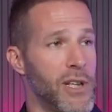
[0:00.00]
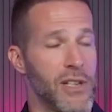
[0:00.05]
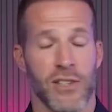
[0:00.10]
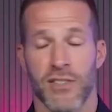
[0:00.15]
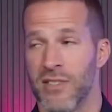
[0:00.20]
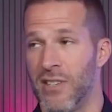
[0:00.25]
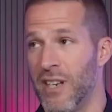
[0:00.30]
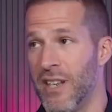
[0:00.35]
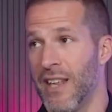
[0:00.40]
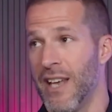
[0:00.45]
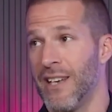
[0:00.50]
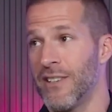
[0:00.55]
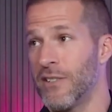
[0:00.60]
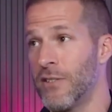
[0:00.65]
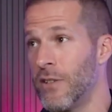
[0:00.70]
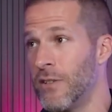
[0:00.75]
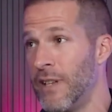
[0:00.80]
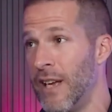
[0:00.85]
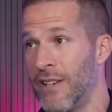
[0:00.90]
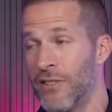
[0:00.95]
It's a city that
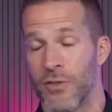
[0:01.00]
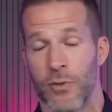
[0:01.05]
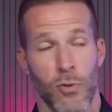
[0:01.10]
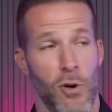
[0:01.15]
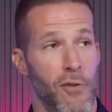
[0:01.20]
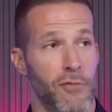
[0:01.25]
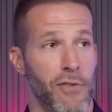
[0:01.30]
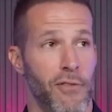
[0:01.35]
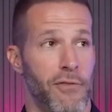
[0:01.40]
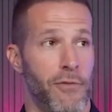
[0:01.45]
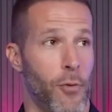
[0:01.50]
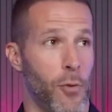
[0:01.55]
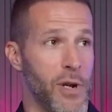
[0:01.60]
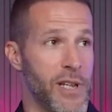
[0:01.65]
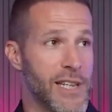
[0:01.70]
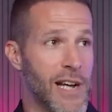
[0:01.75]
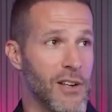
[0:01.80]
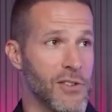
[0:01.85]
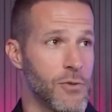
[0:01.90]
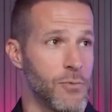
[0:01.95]
has grown from
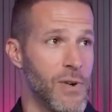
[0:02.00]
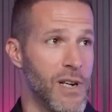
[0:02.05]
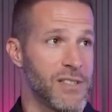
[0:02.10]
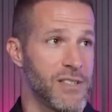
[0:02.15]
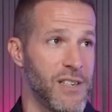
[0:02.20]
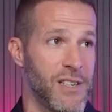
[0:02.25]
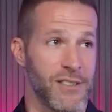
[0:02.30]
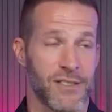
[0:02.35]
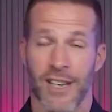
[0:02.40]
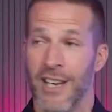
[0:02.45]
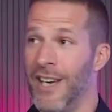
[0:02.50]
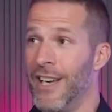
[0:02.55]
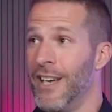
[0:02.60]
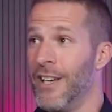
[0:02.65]
40,000 residents